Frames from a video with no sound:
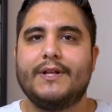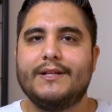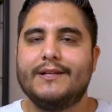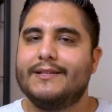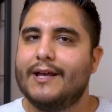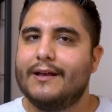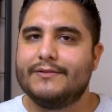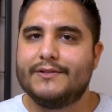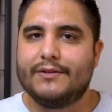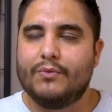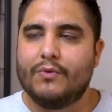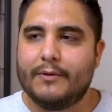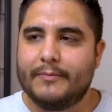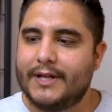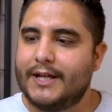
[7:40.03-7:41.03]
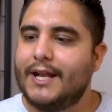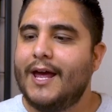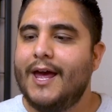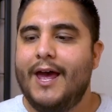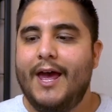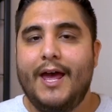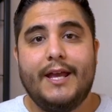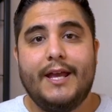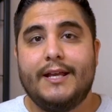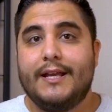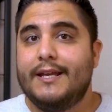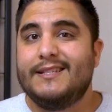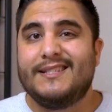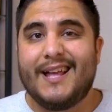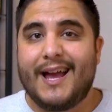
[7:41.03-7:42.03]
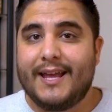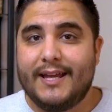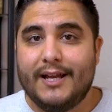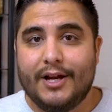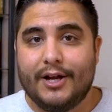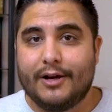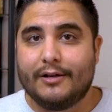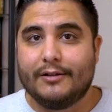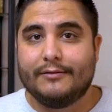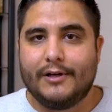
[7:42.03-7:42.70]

and he tells the woman, he's not here.